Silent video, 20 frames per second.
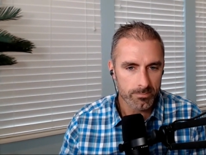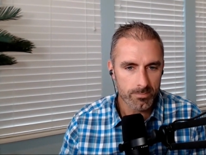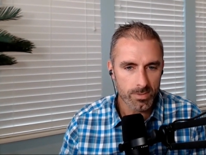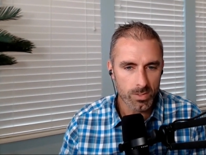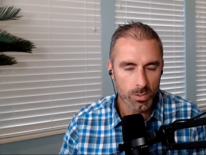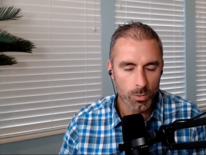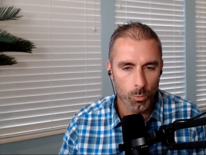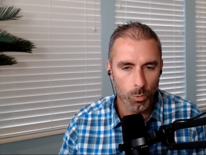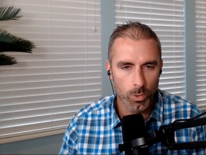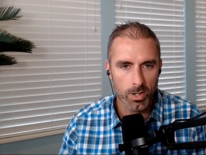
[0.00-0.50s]

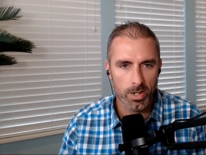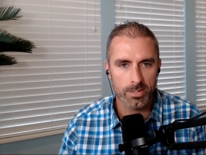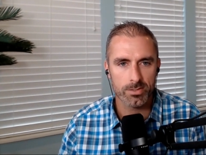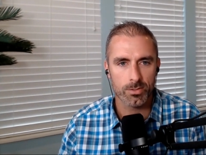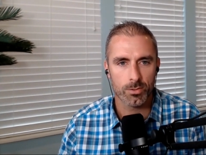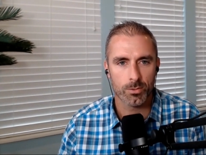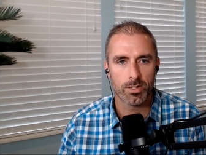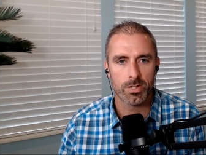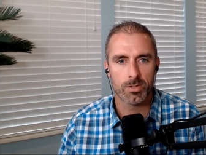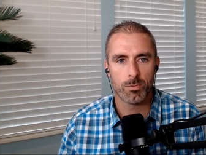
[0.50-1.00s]
we're not the
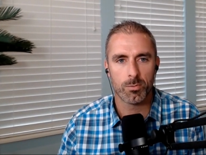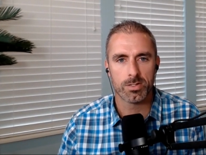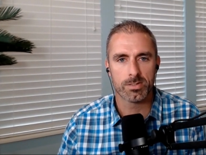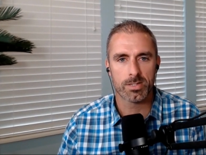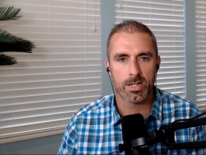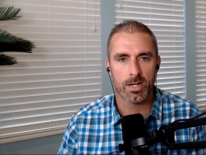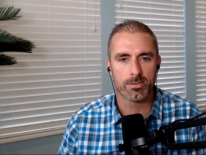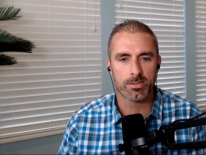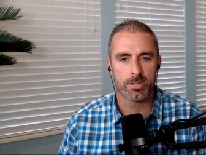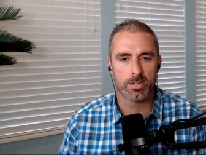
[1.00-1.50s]
only ones
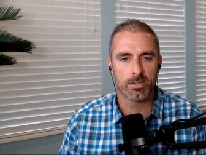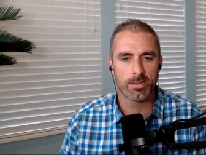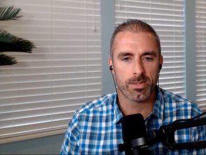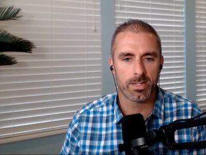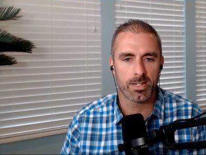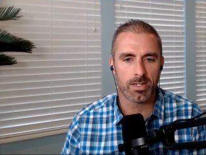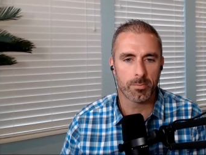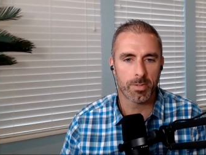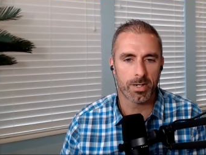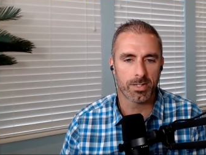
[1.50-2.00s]
out there
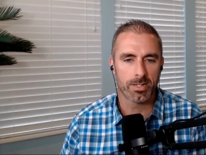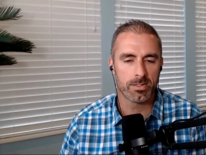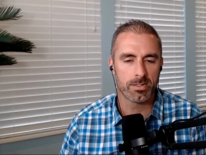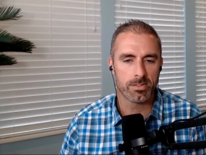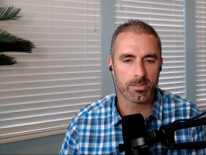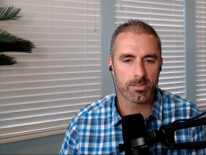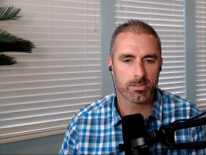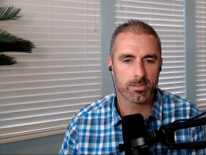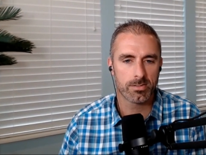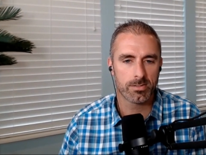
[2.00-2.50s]
thinking about
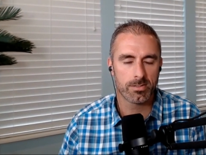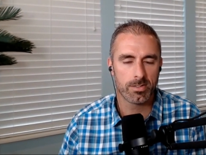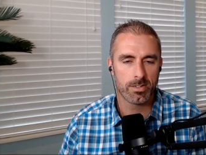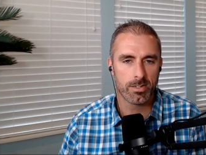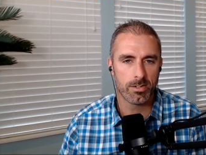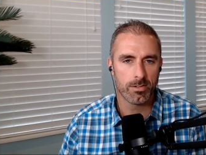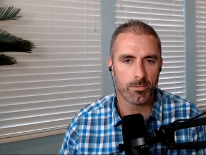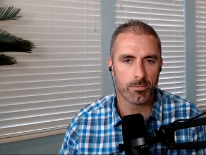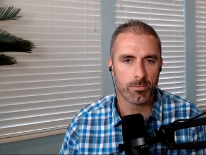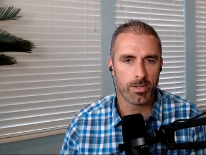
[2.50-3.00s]
this,
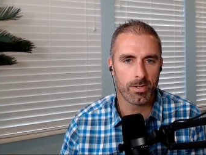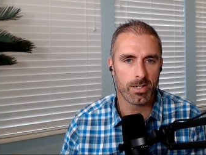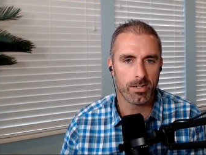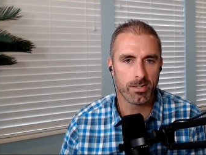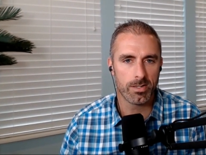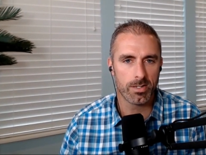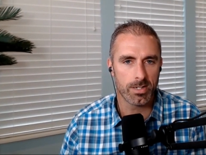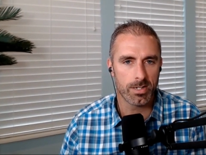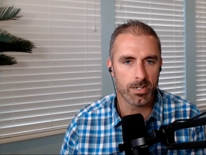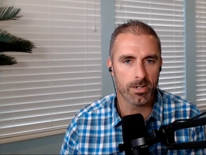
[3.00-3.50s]
end of
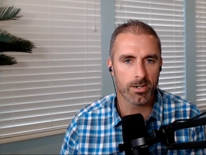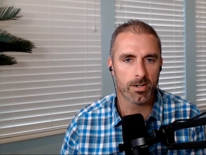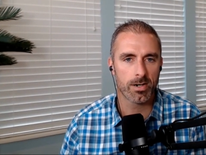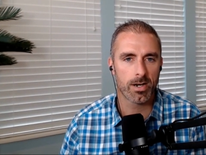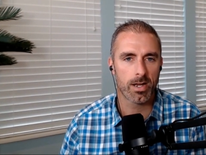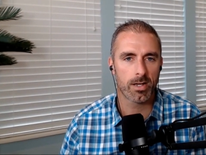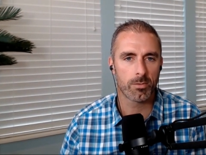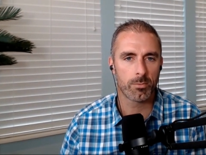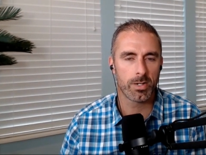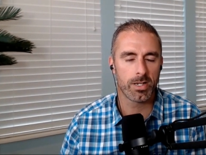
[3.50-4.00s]
the year.
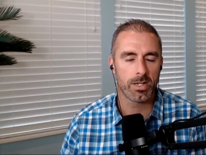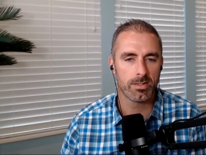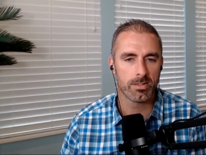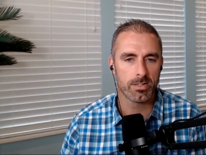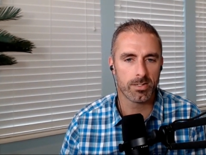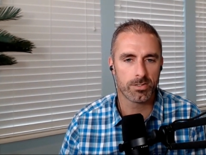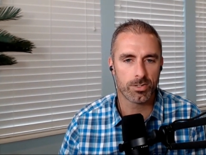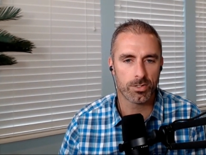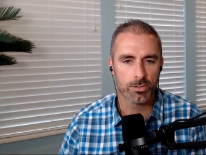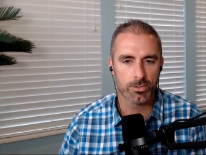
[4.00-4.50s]
How do we end
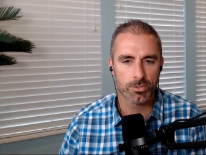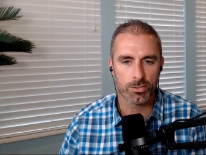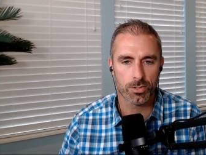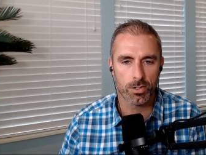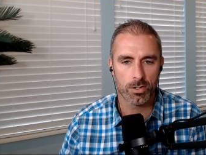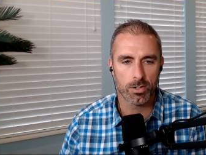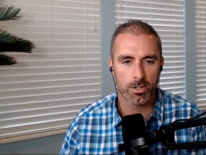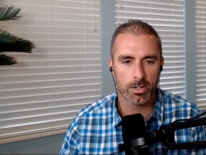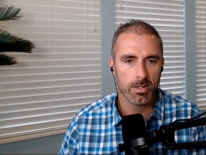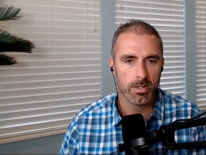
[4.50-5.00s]
this year
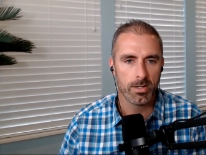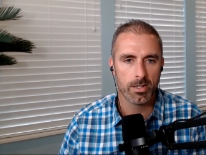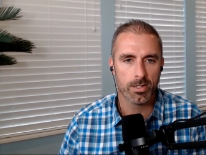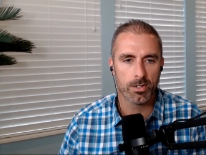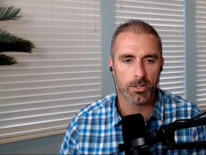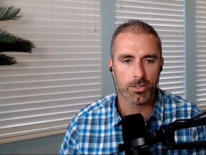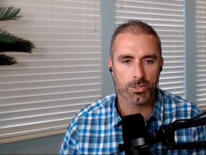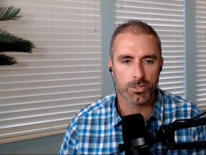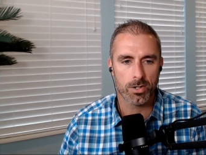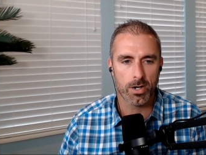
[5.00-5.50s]
strong and hit
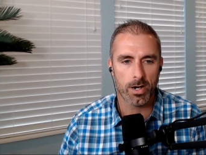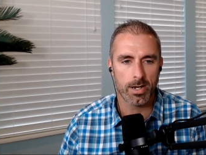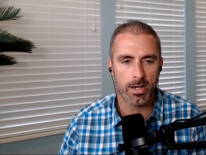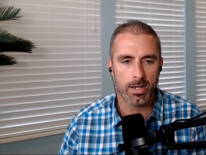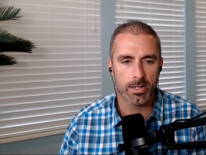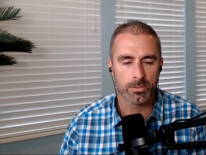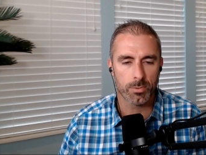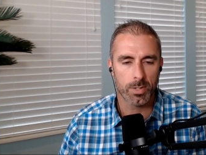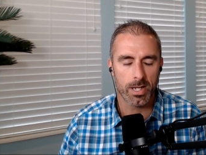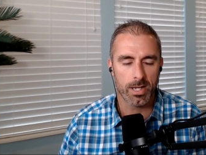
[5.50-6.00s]
our stride
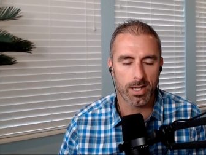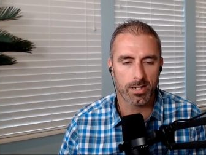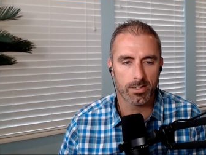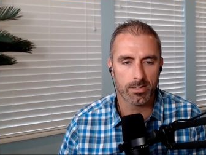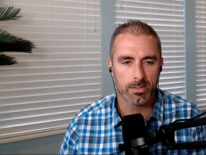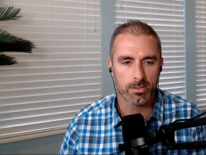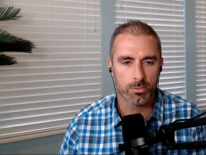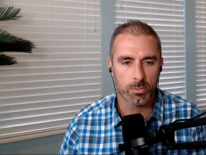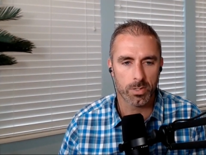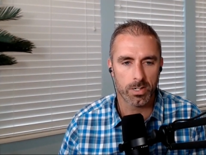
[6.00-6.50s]
as we head into
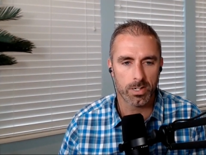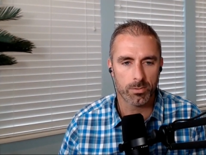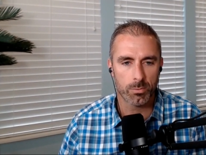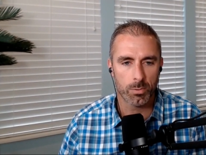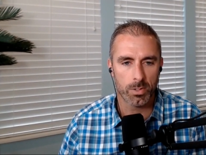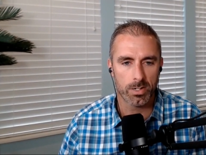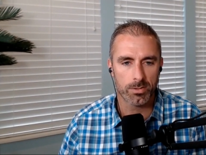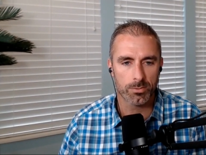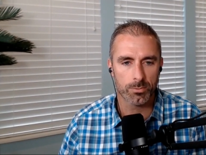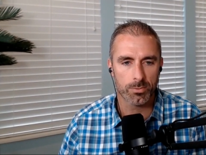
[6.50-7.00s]

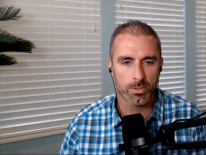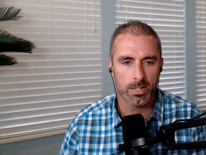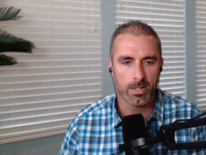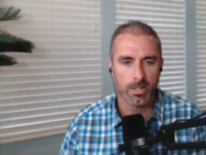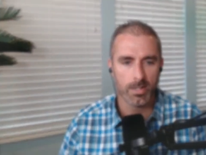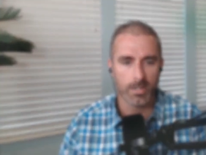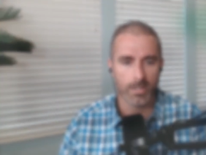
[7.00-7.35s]
2023?